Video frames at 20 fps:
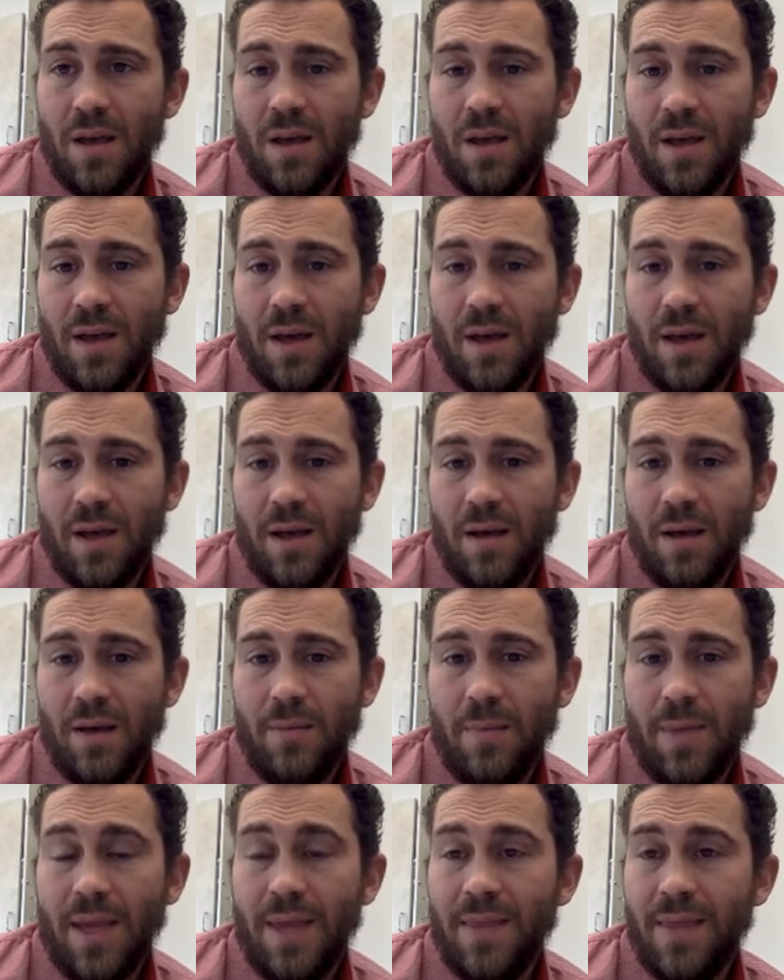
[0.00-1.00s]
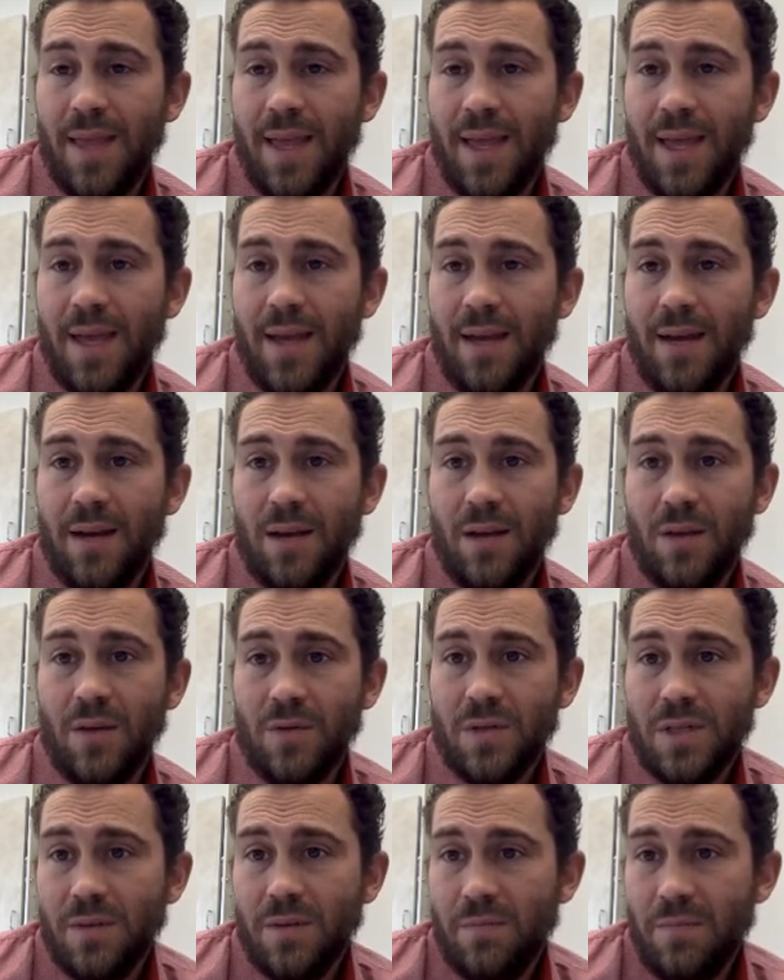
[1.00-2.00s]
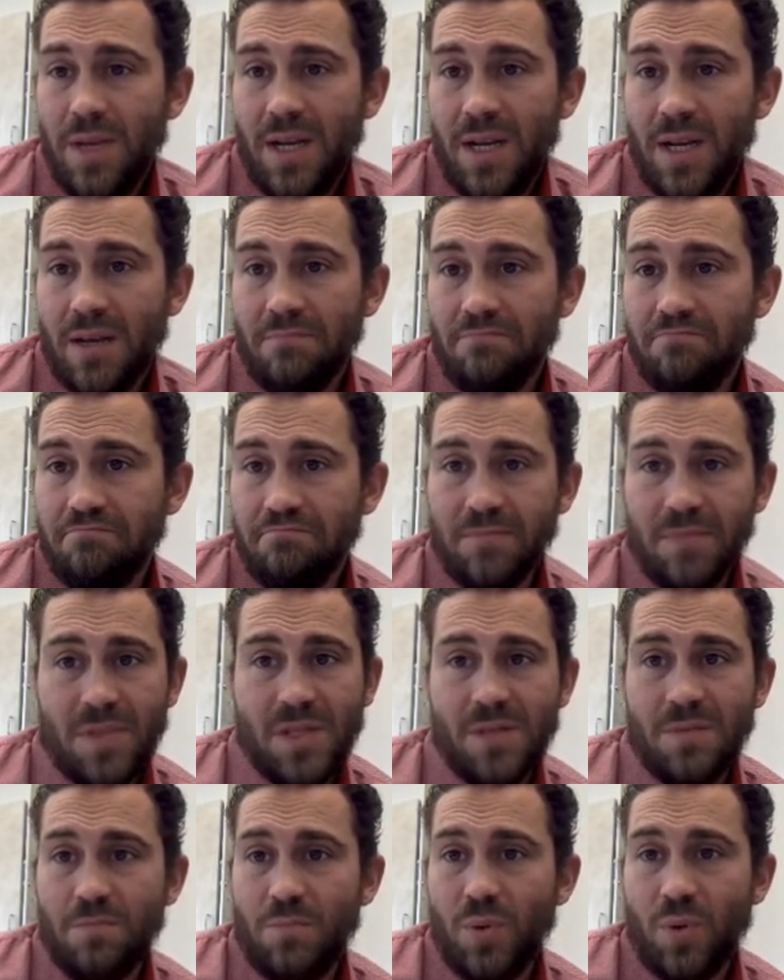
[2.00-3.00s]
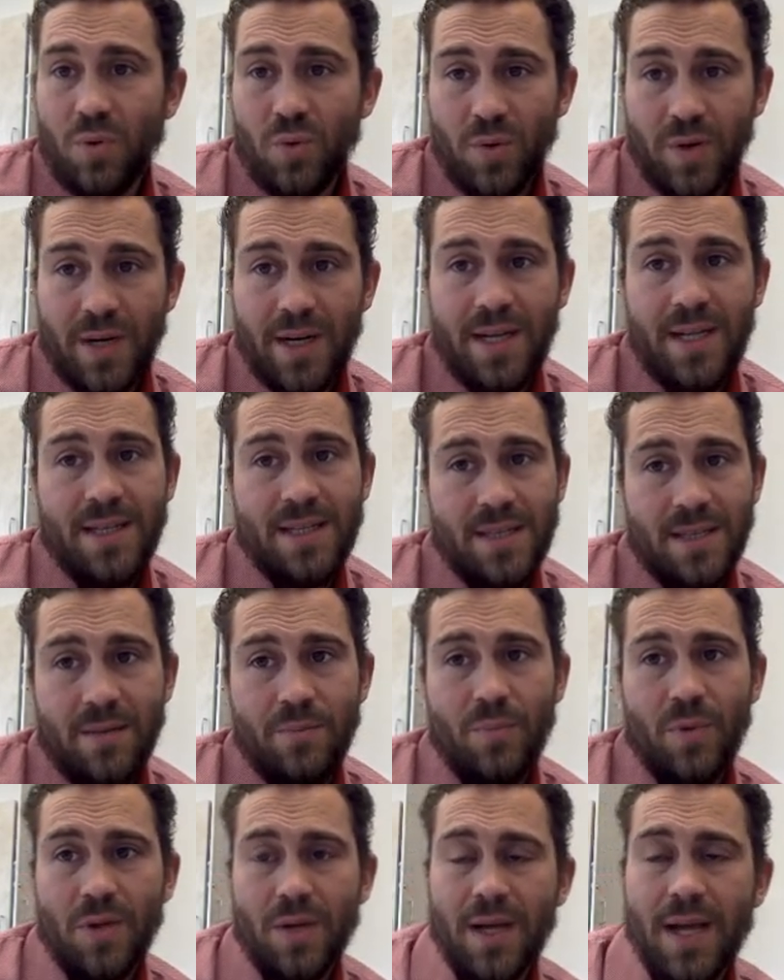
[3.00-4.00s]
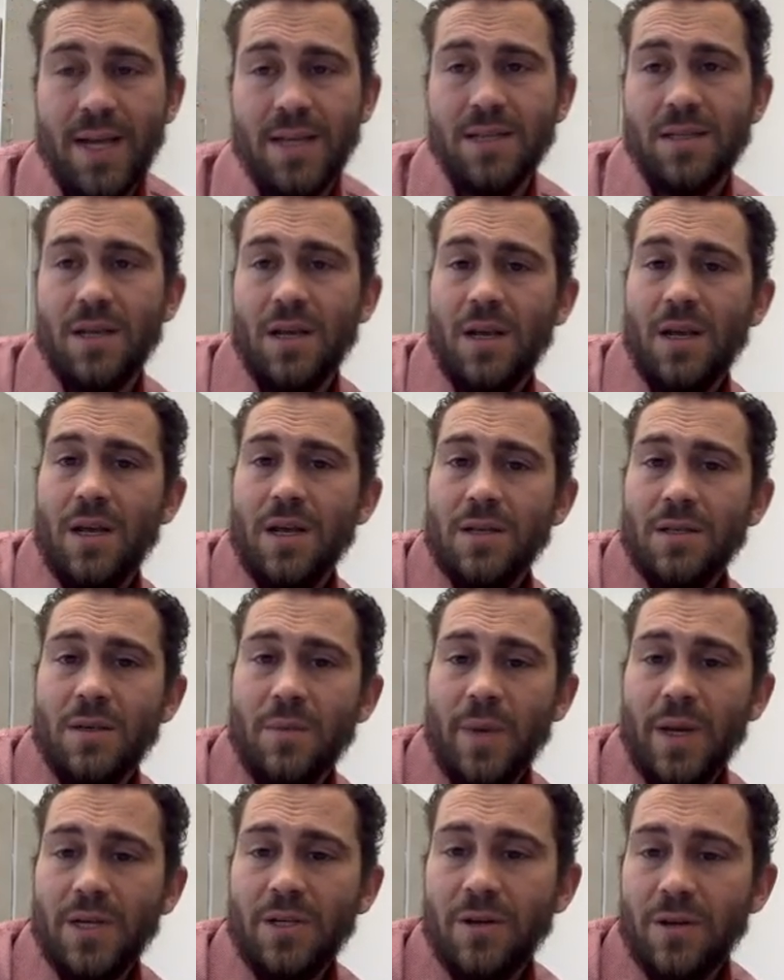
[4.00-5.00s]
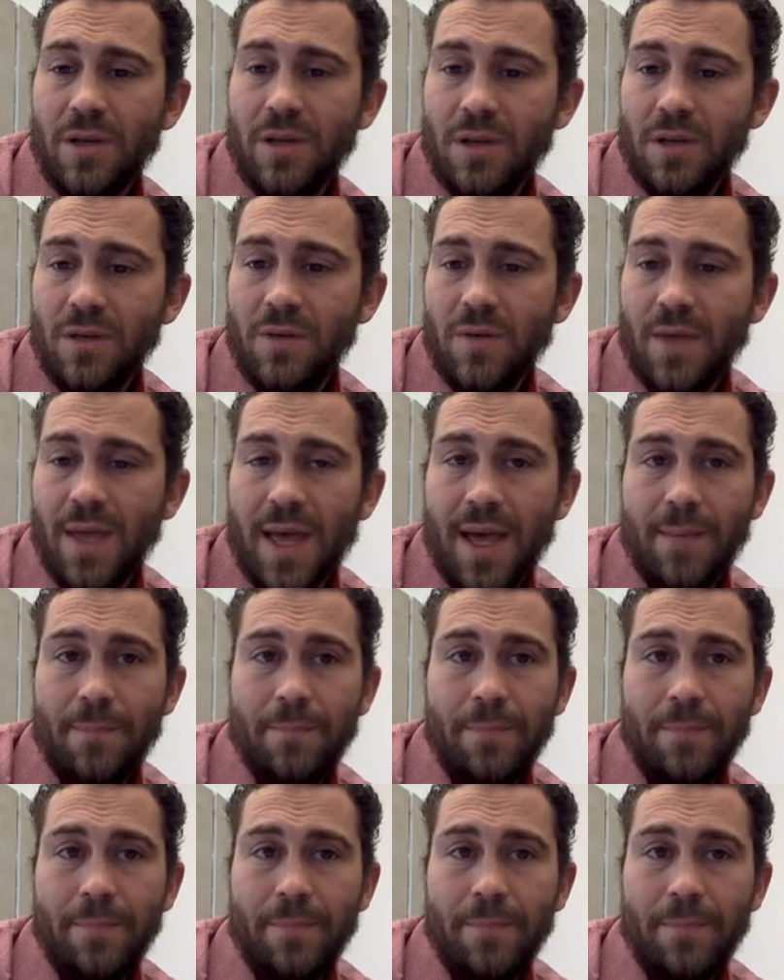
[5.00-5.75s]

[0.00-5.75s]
And then you submit it. It's pretty simple, guys. So make sure you do that.